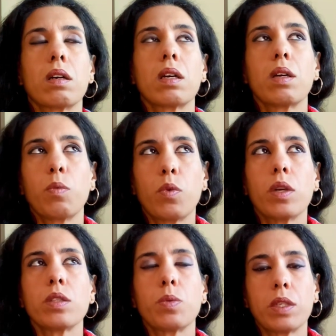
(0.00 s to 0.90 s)
it
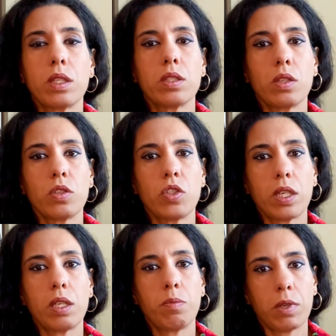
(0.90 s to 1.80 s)
was when I saw
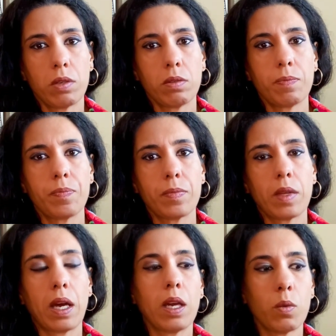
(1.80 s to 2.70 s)
Jackie Brown.
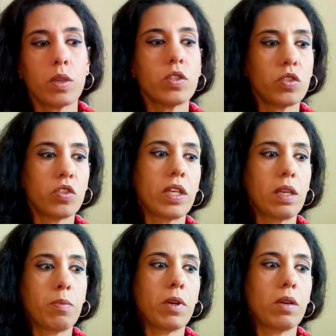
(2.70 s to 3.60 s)
I watched Jackie
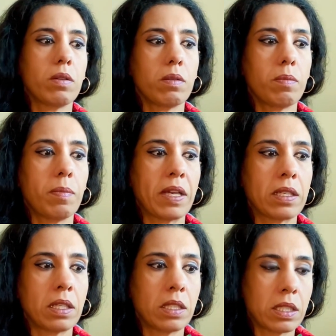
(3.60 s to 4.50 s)
Brown back
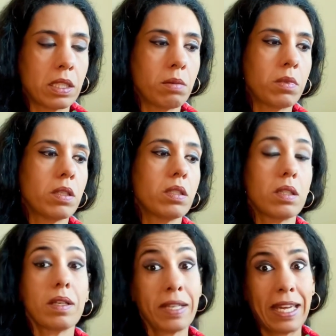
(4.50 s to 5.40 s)
then in cinemas,
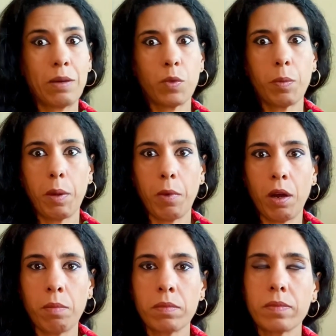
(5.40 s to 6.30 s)
again with my
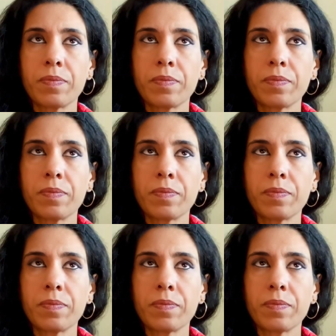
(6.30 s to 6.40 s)
mom.